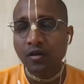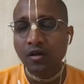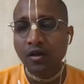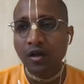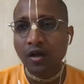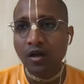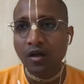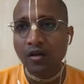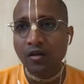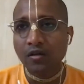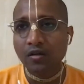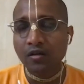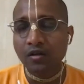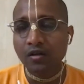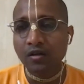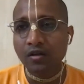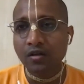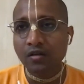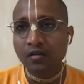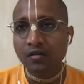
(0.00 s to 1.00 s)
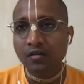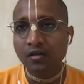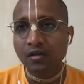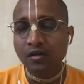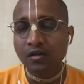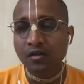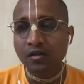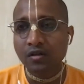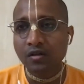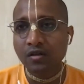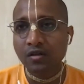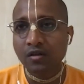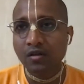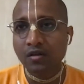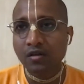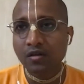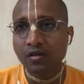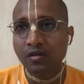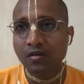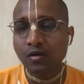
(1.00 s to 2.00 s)
and the
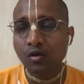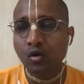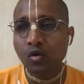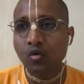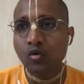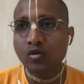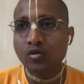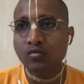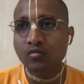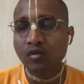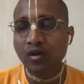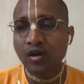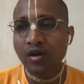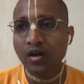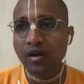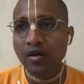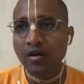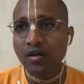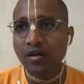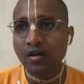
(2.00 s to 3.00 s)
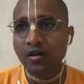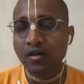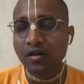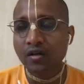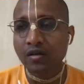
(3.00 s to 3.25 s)
guru is fed, and the